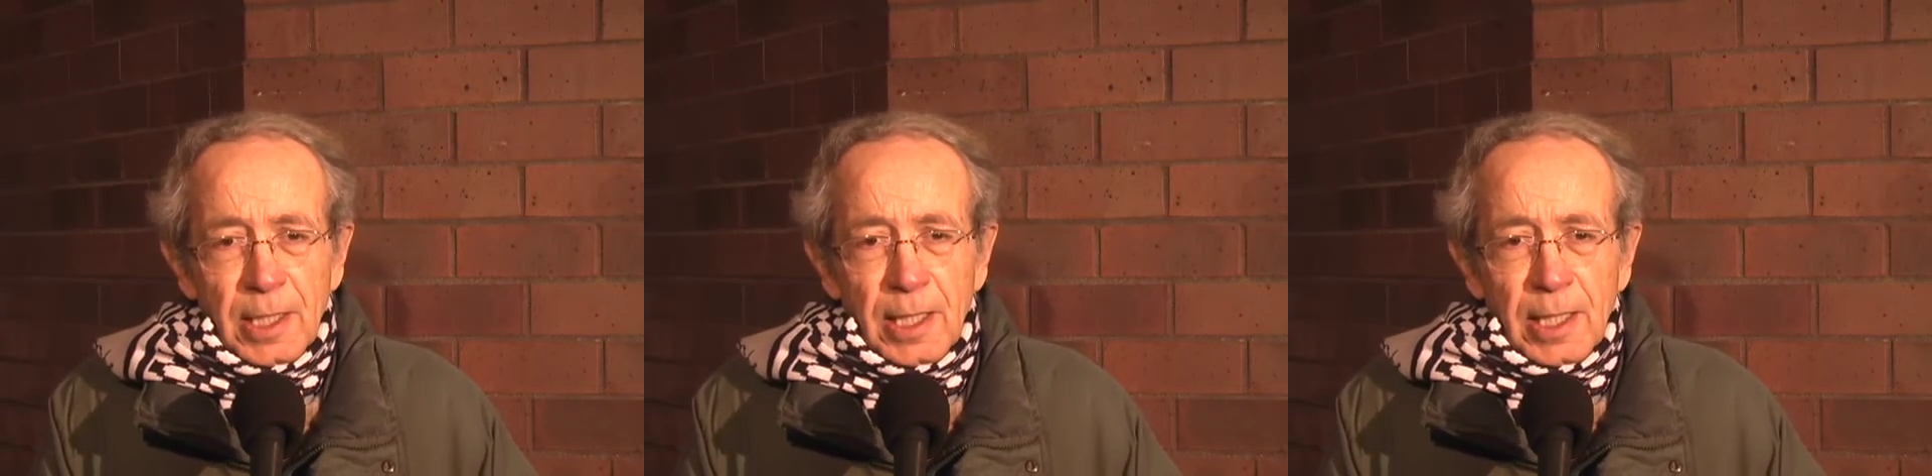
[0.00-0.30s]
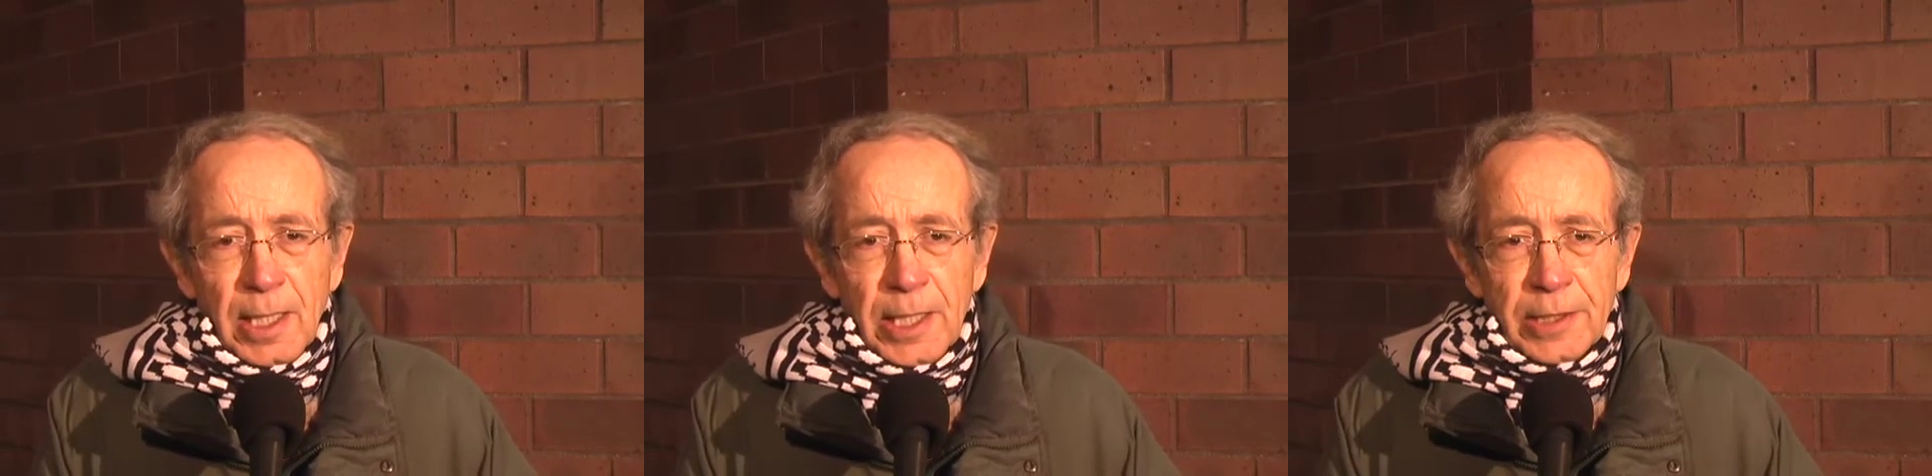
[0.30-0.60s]

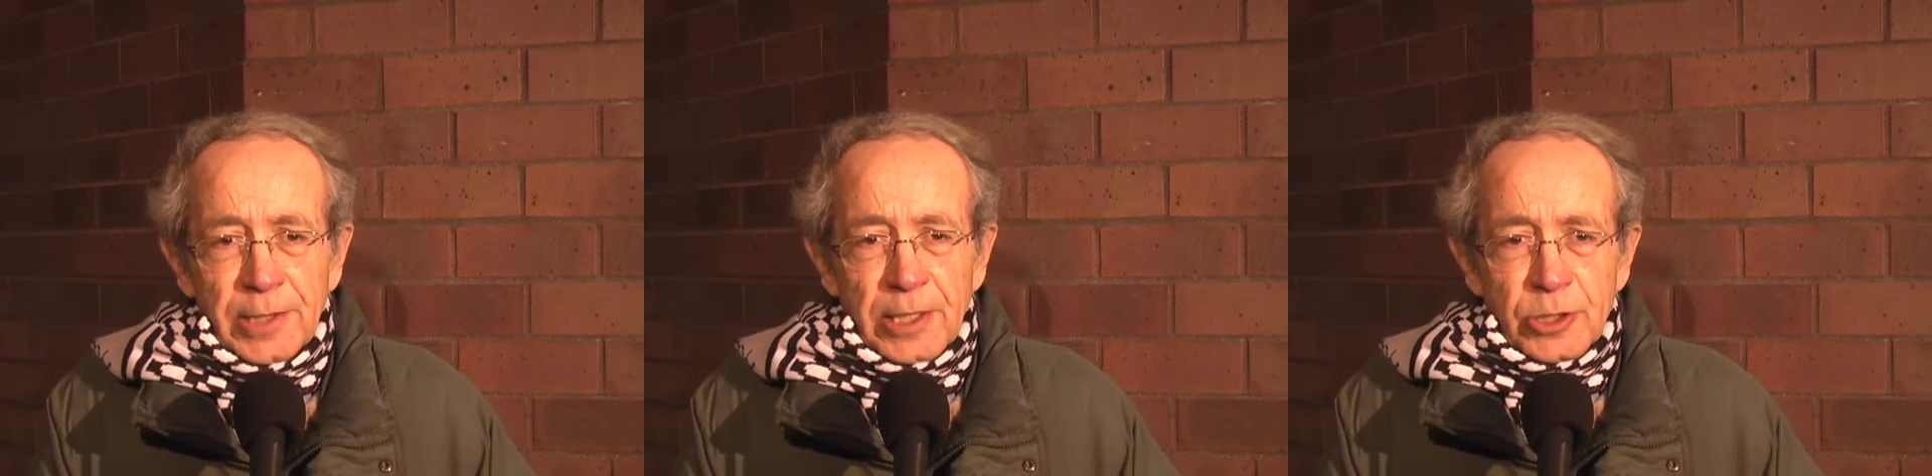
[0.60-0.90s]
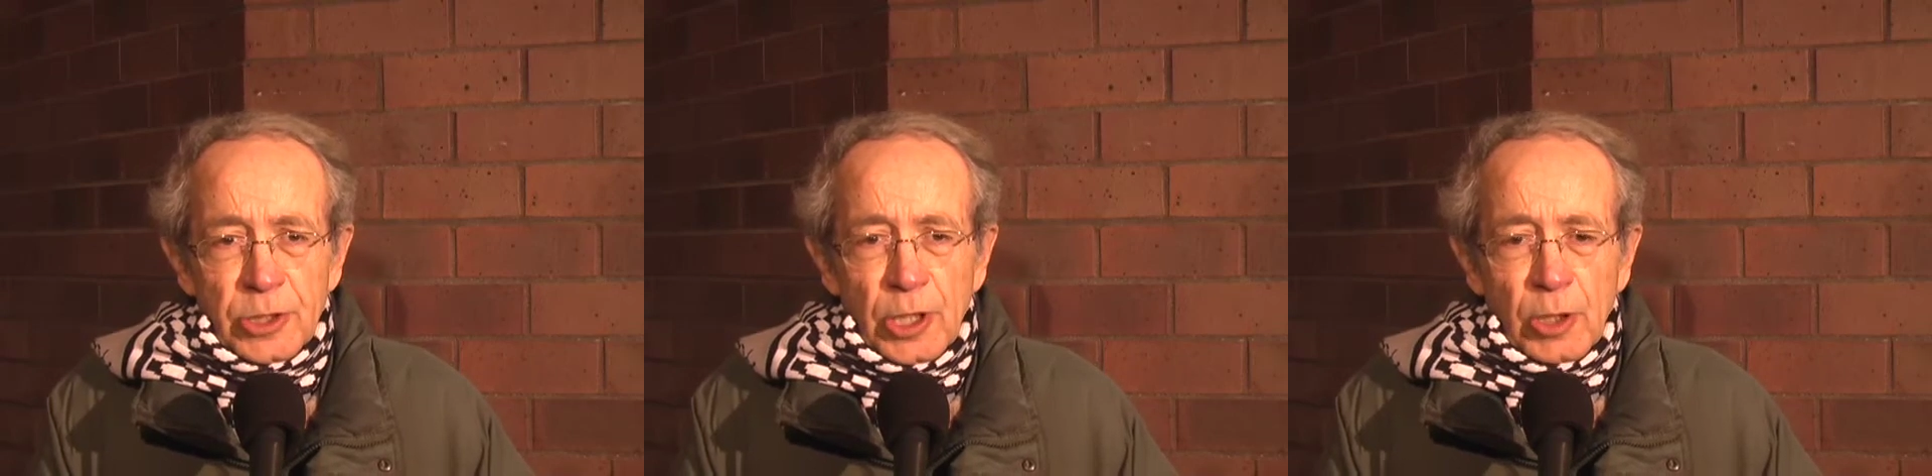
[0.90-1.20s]
Uh, in that
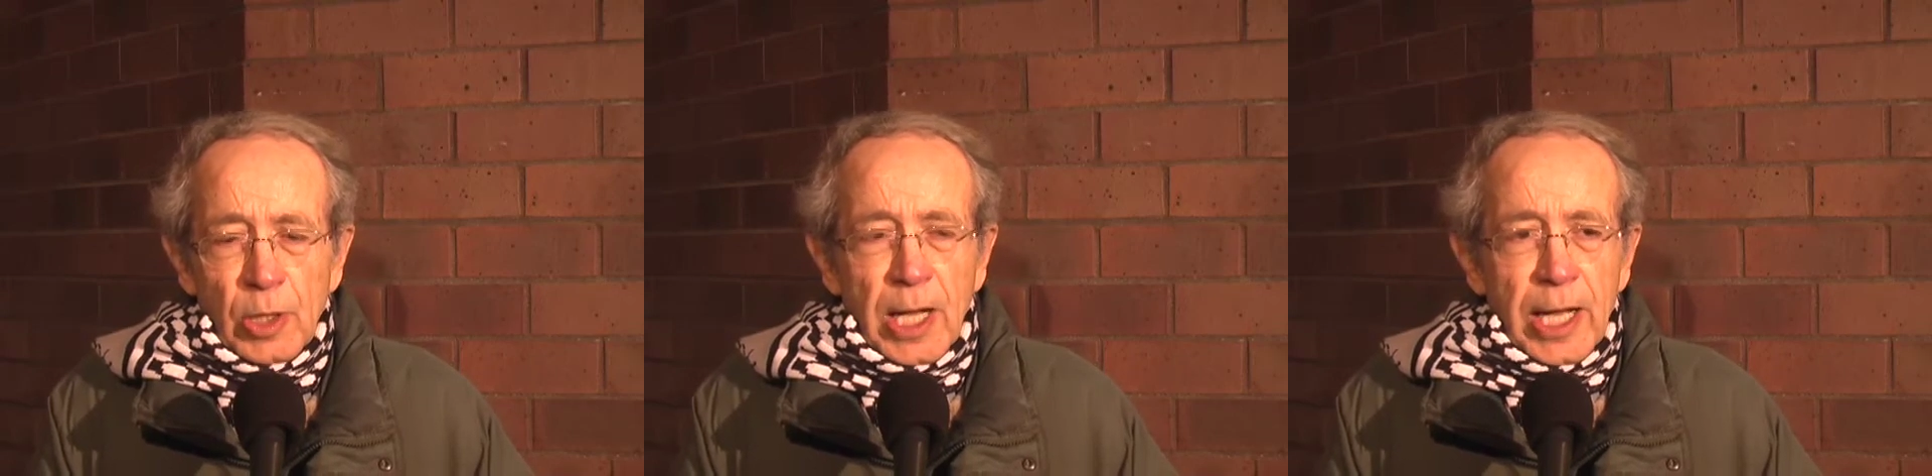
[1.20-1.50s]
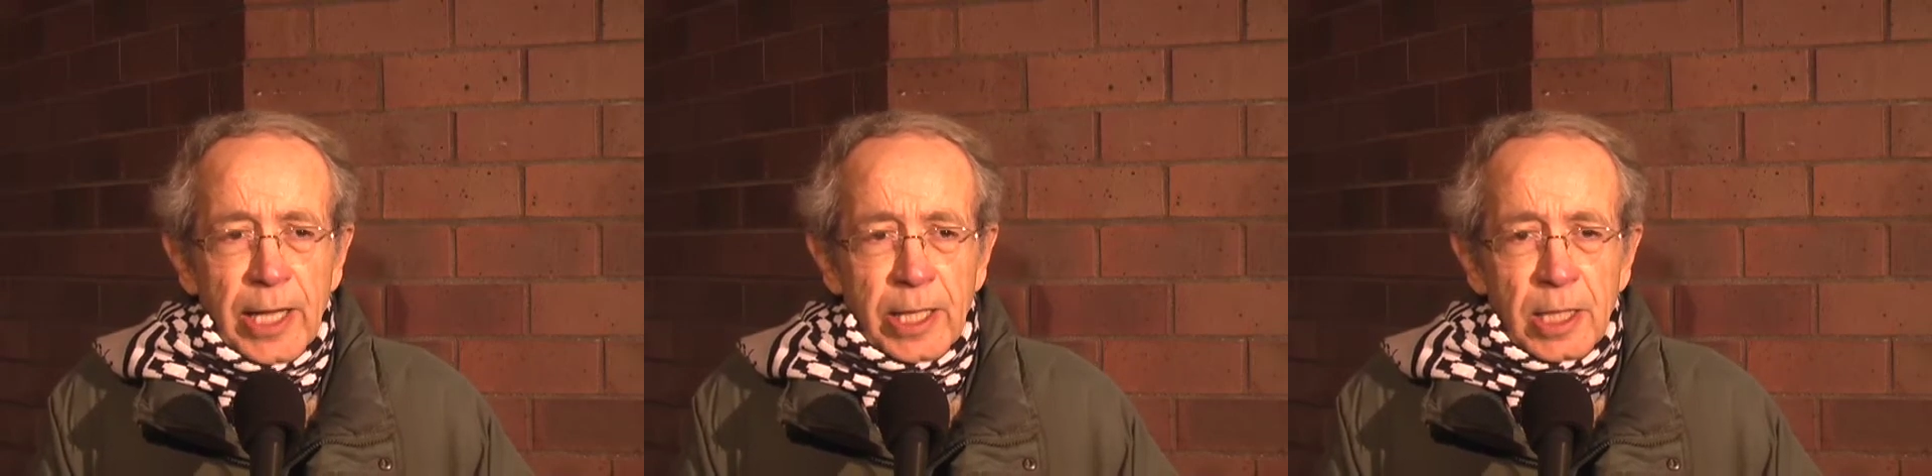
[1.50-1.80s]
show,
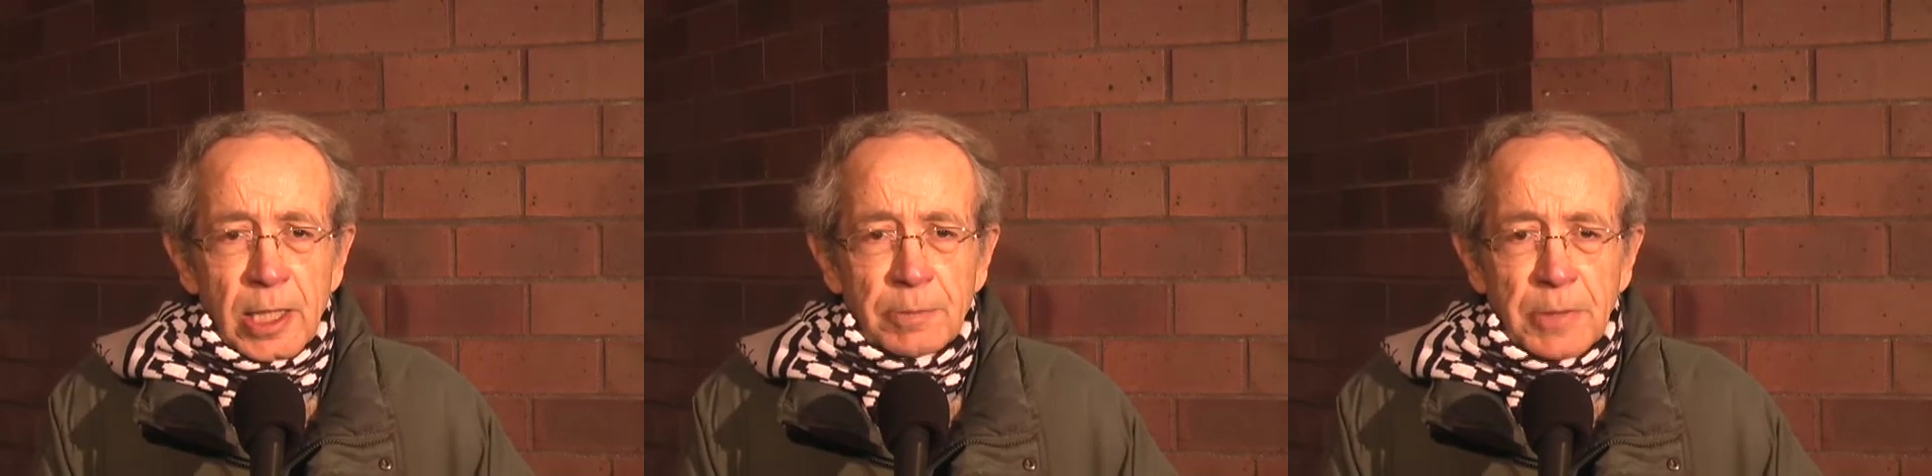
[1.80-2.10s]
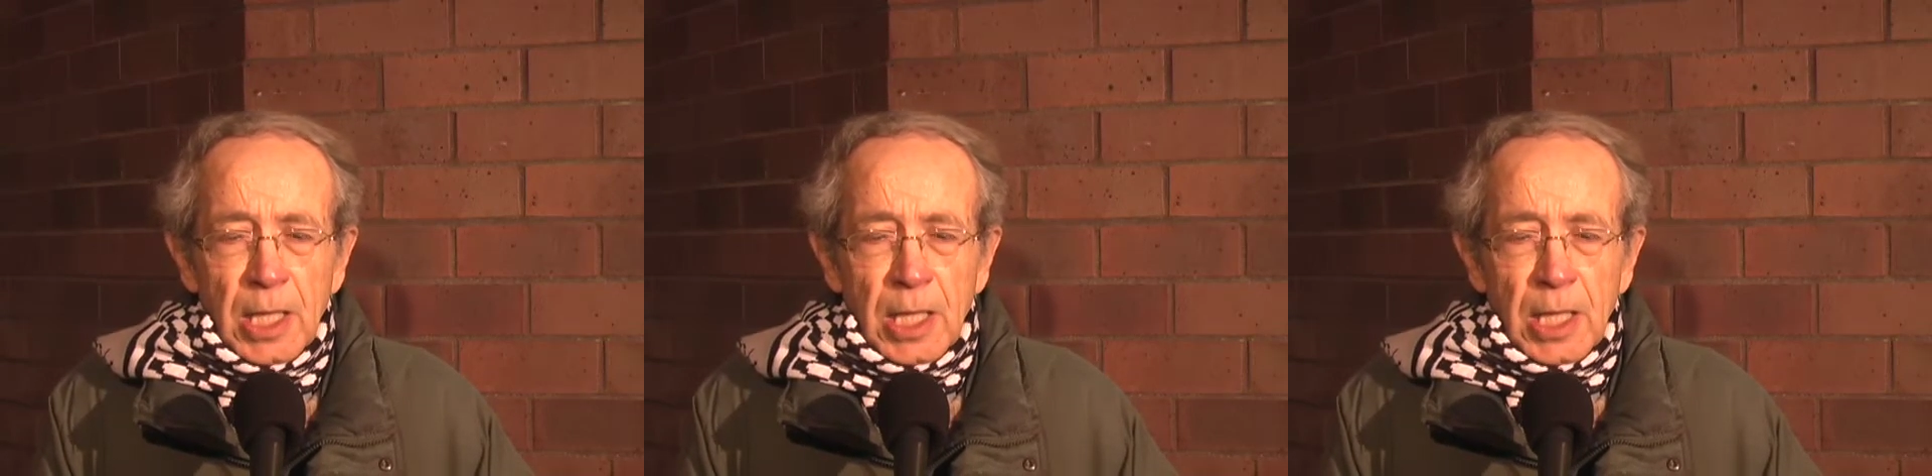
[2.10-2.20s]
I, uh,